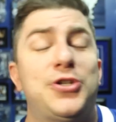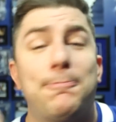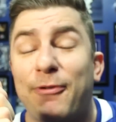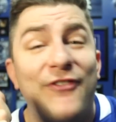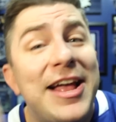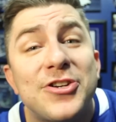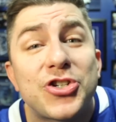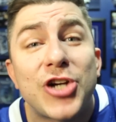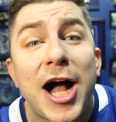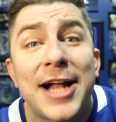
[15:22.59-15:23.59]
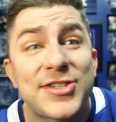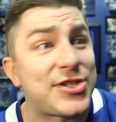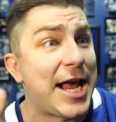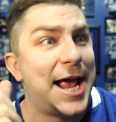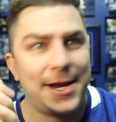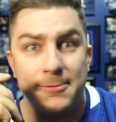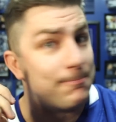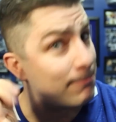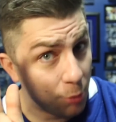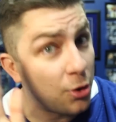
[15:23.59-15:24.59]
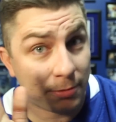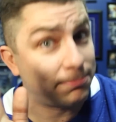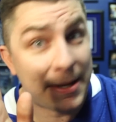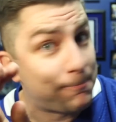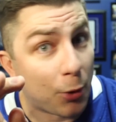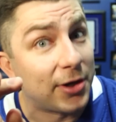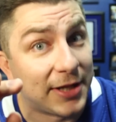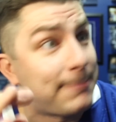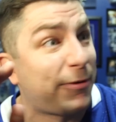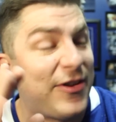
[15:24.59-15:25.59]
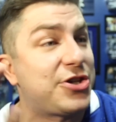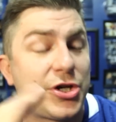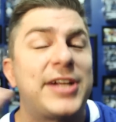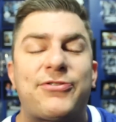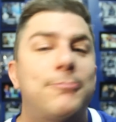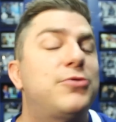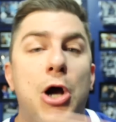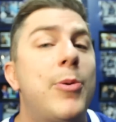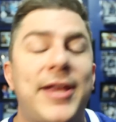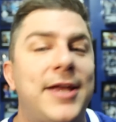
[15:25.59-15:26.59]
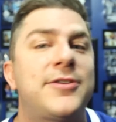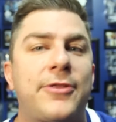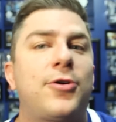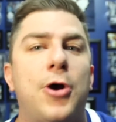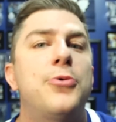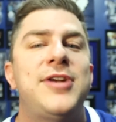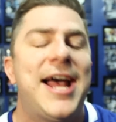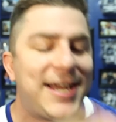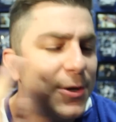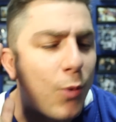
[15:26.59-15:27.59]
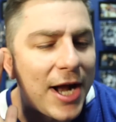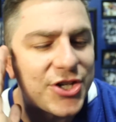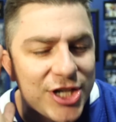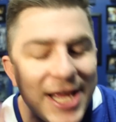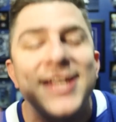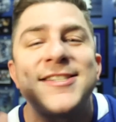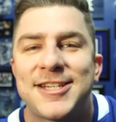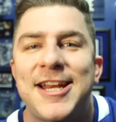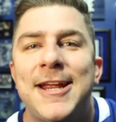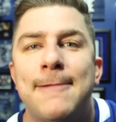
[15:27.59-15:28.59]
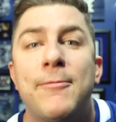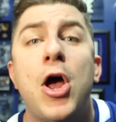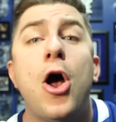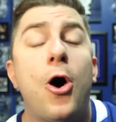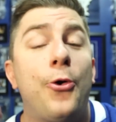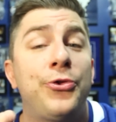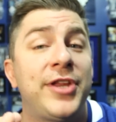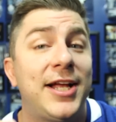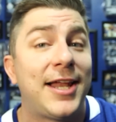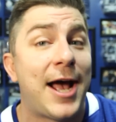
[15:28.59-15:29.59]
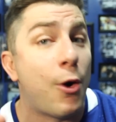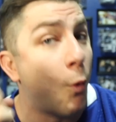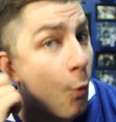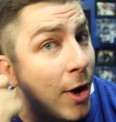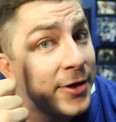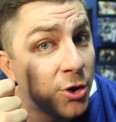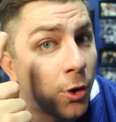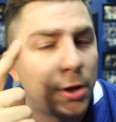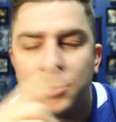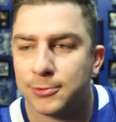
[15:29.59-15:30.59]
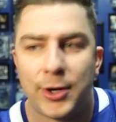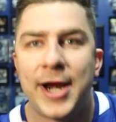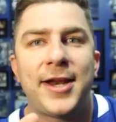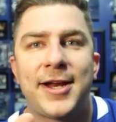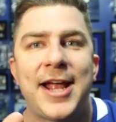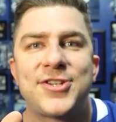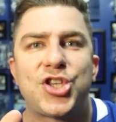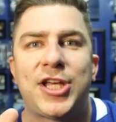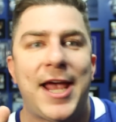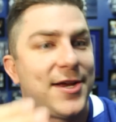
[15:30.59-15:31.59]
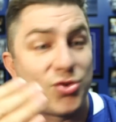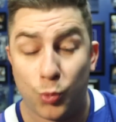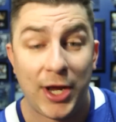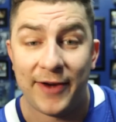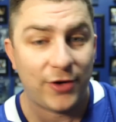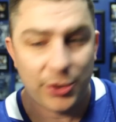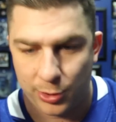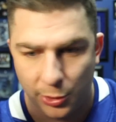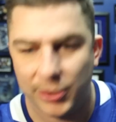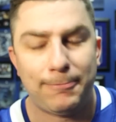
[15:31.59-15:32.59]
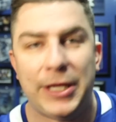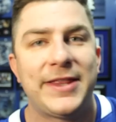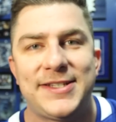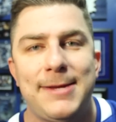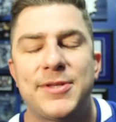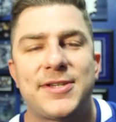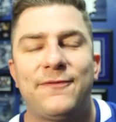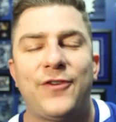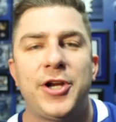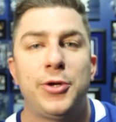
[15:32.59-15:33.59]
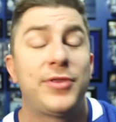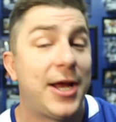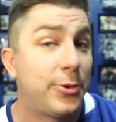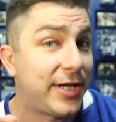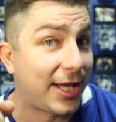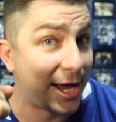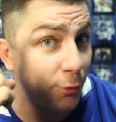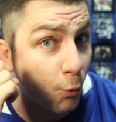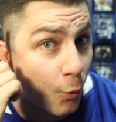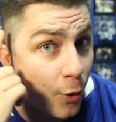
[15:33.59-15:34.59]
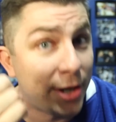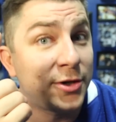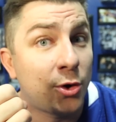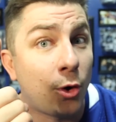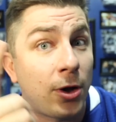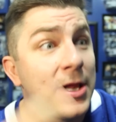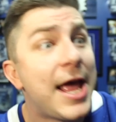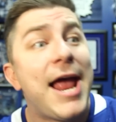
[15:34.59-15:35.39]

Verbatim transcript: to prevent shots and more importantly prevent shots from going into their own net. He watched his team only allow one goal, granted against the Kings, whatever, you can only play the team that's in front of you. They only allowed one goal